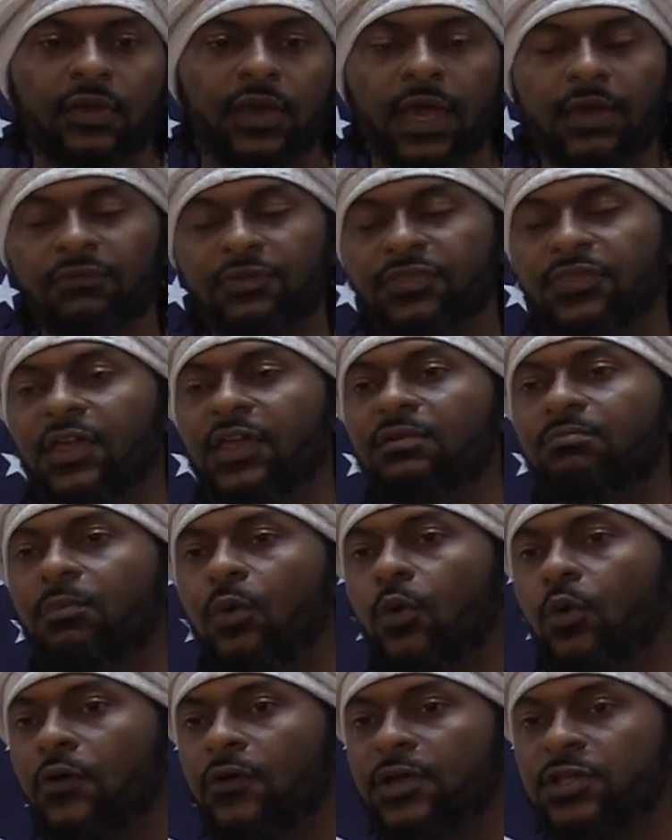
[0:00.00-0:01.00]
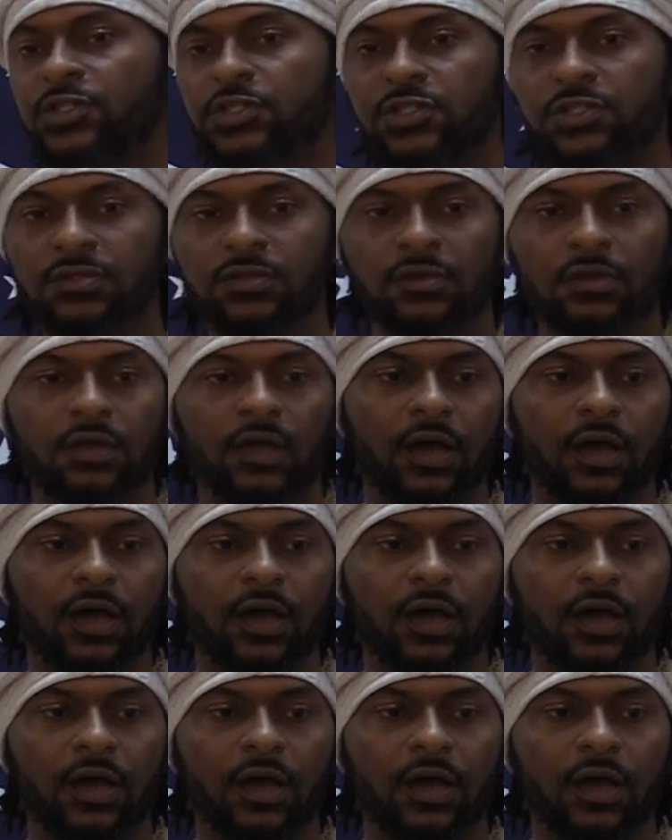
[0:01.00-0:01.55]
everything Moorish,